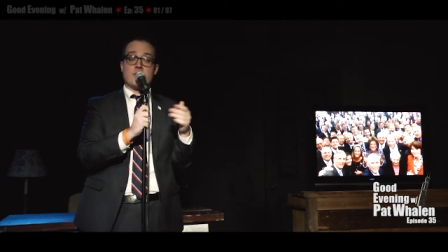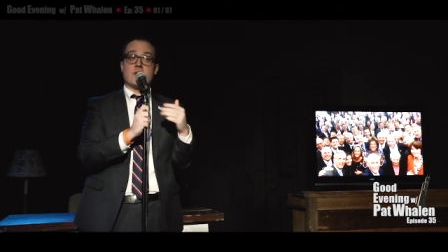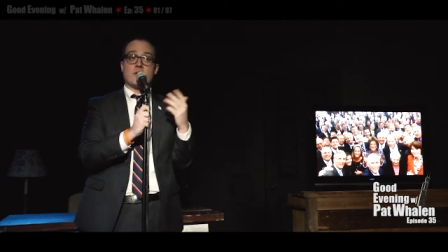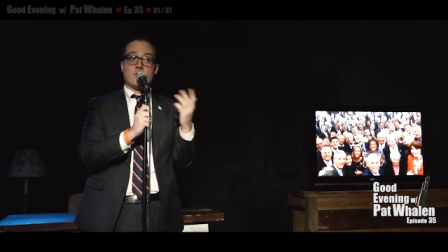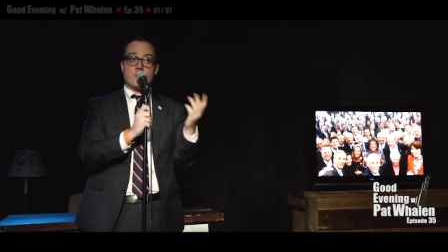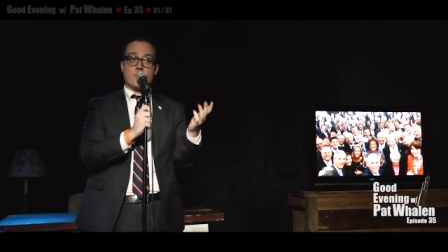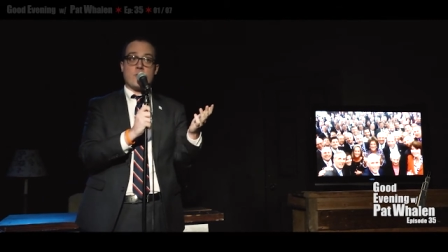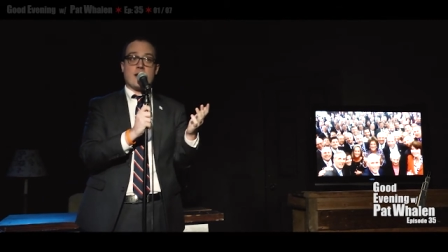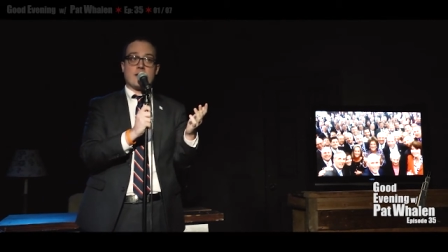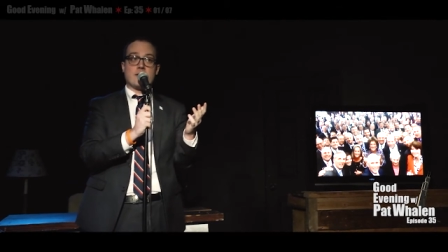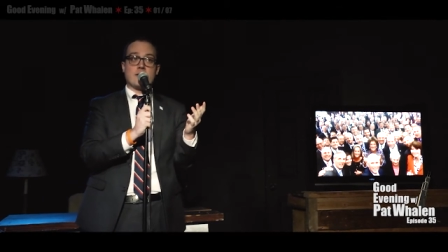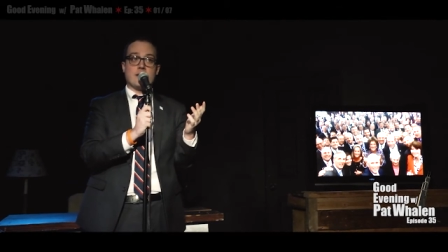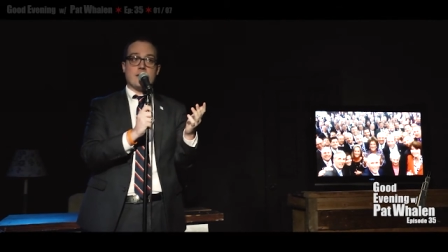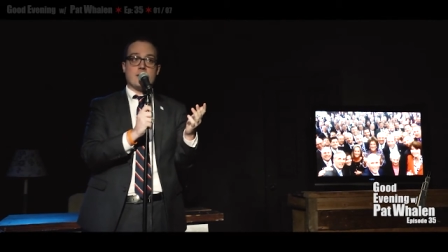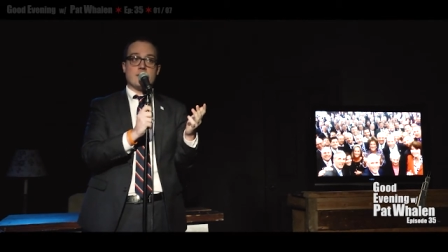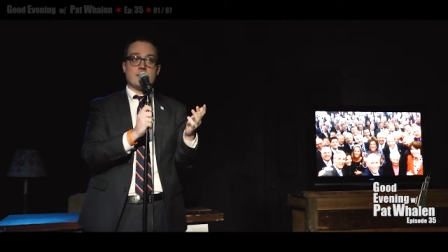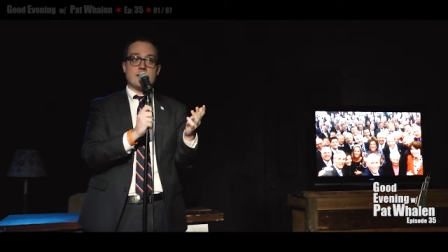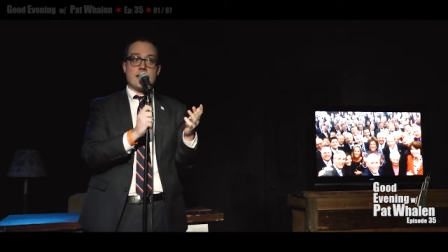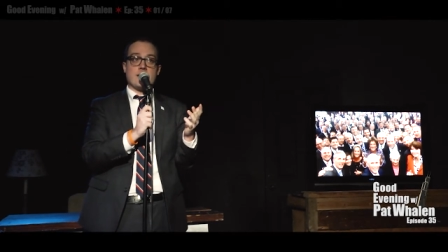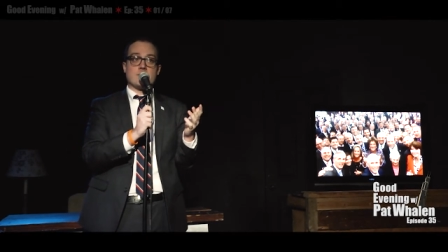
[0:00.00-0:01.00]
can
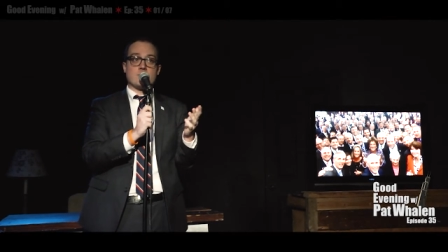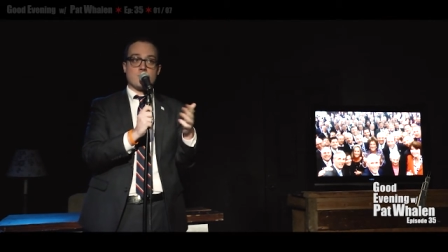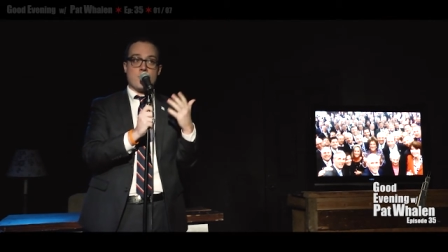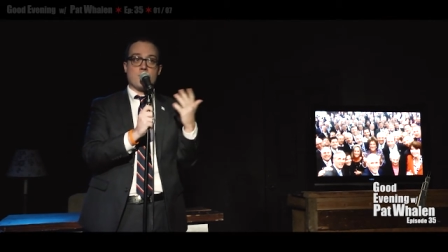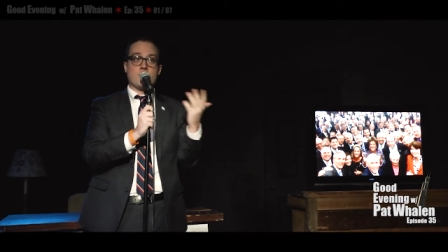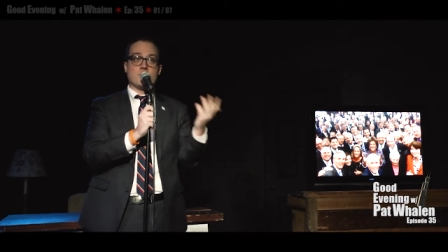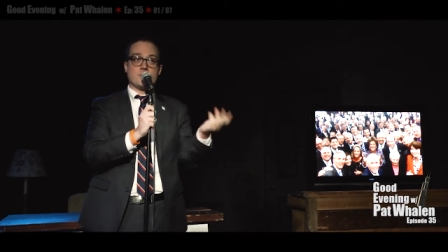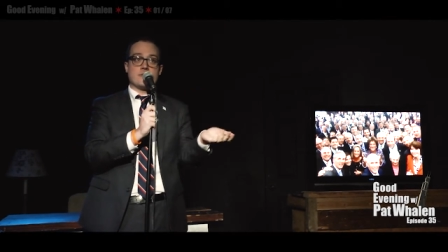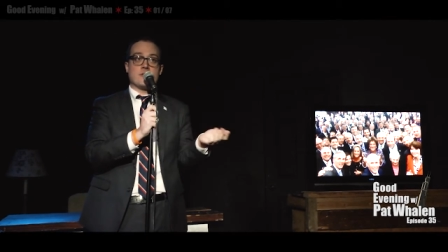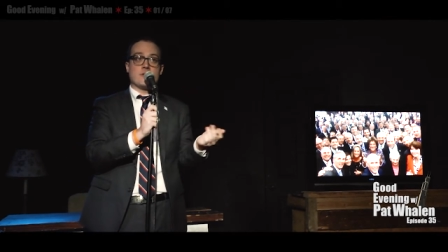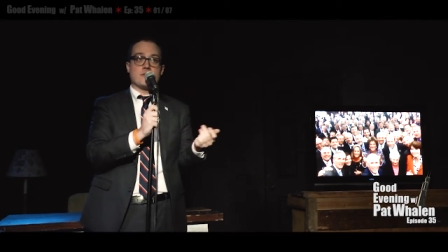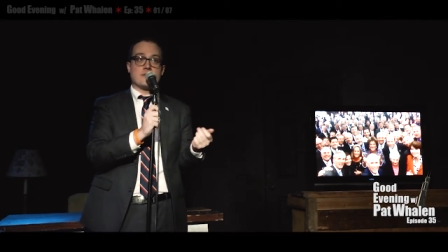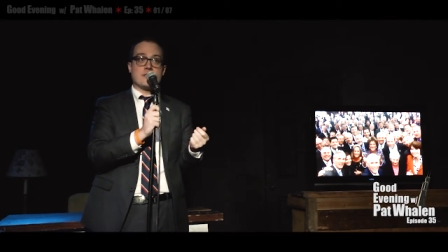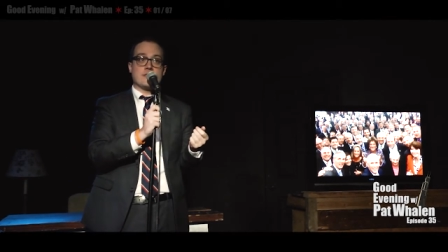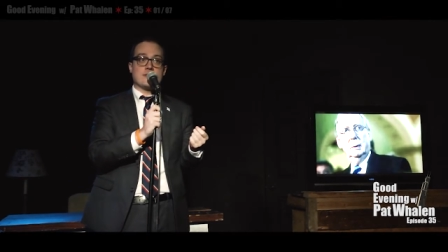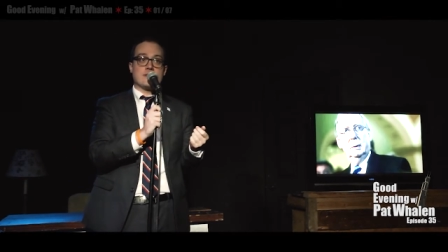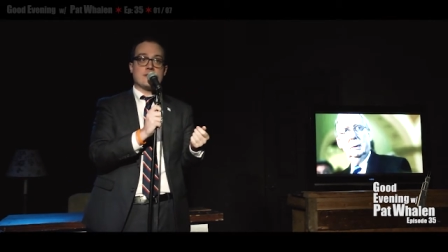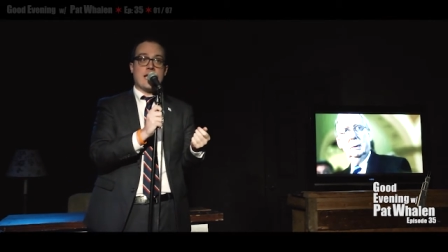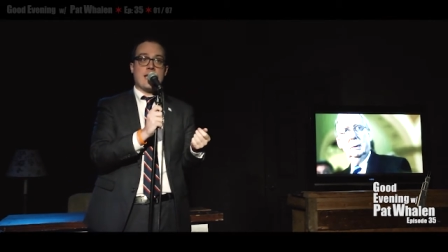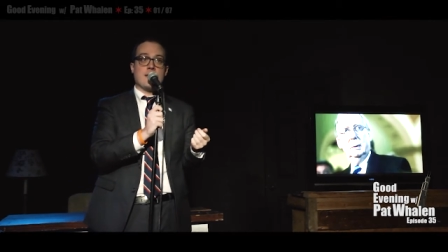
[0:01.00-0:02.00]
correctly guess
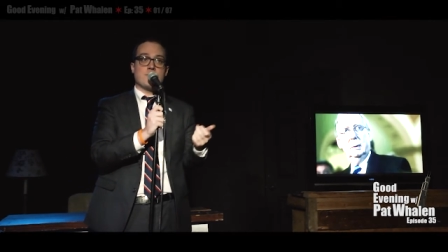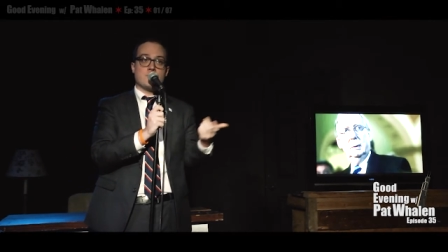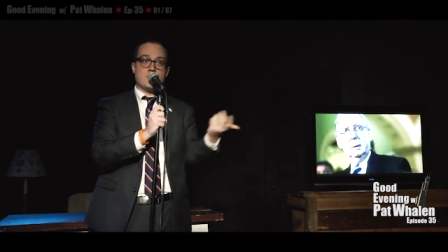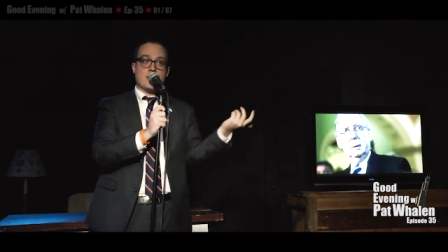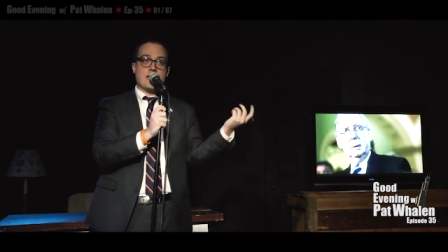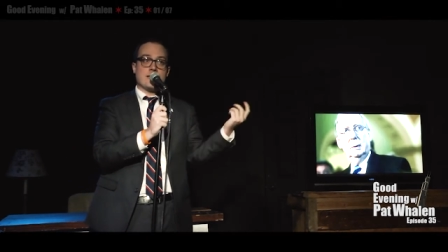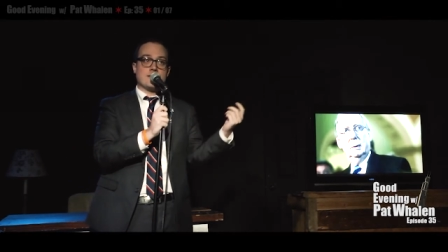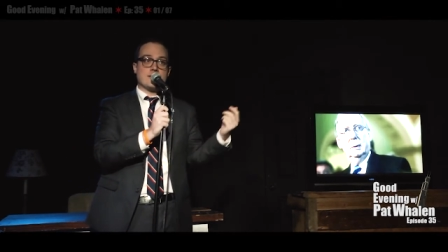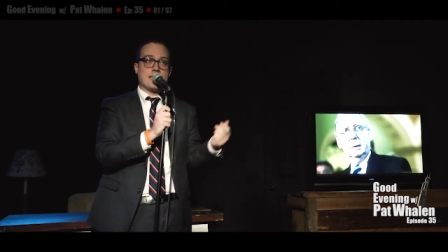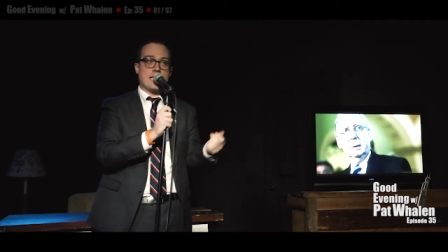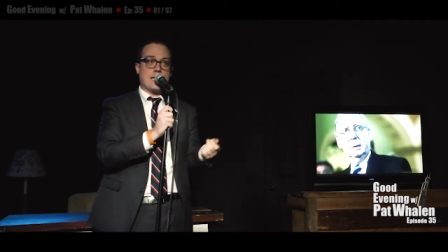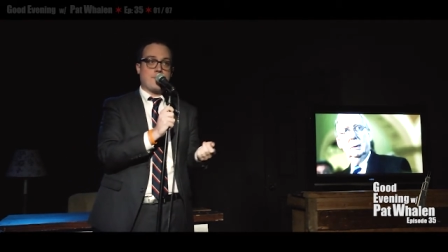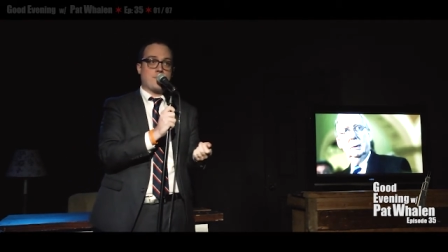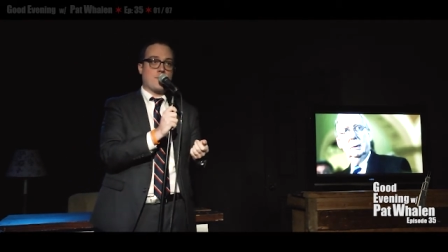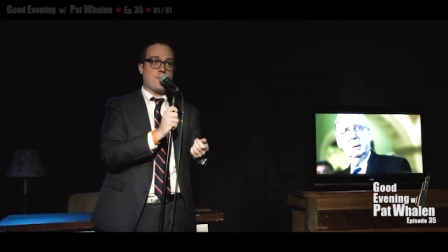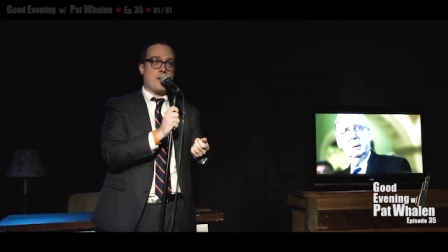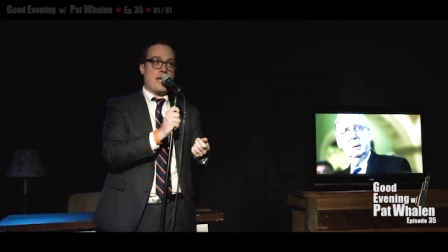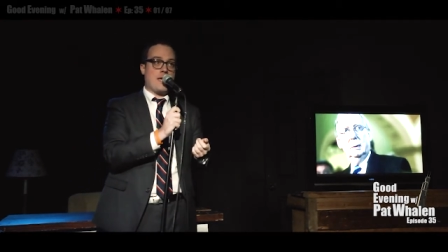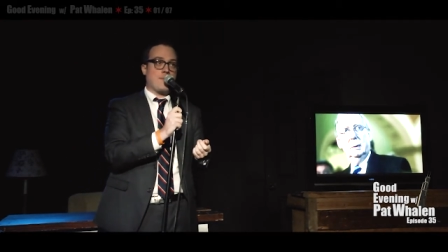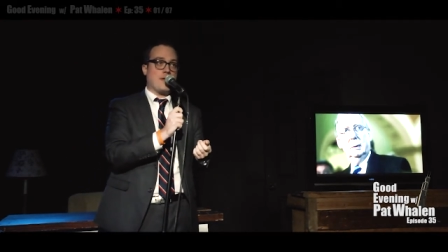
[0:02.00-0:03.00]
Rumpelstiltskin's name, she gets to keep the
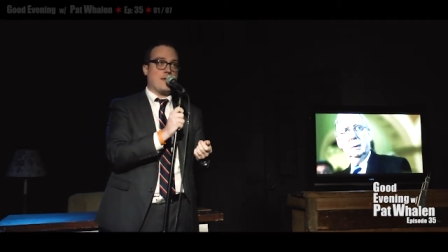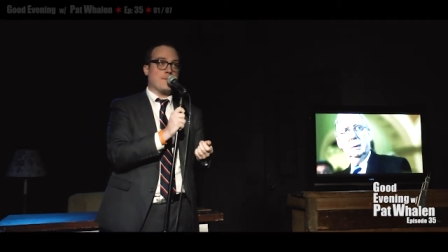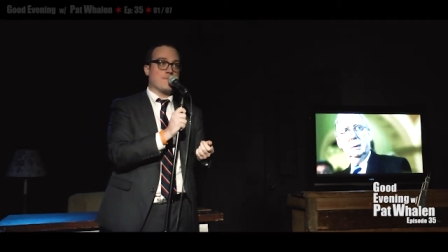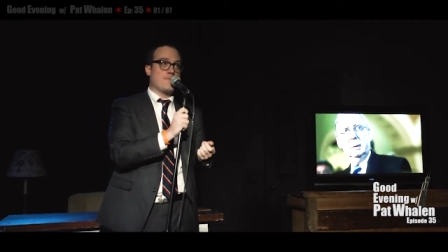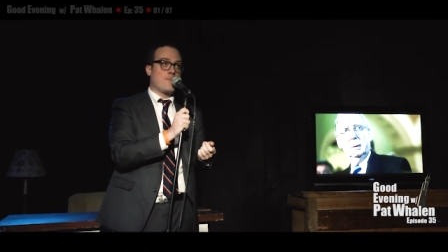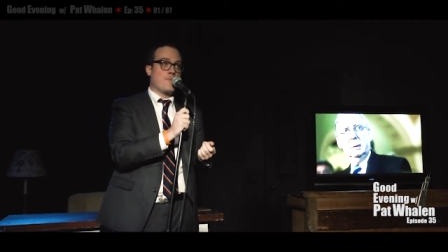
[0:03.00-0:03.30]
baby.